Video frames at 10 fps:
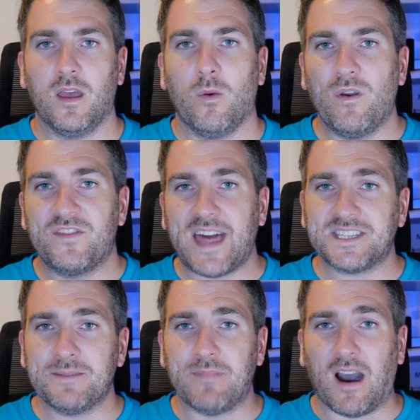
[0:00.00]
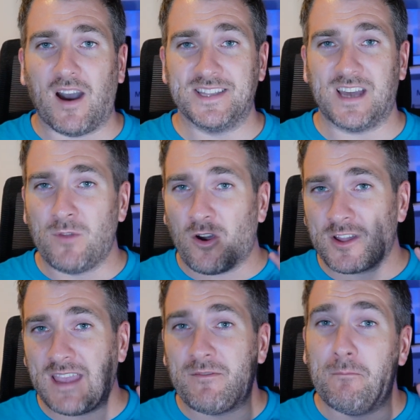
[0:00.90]
With that in mind, I'm not
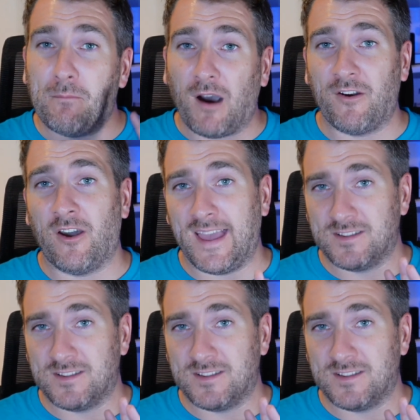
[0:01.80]
going to even bother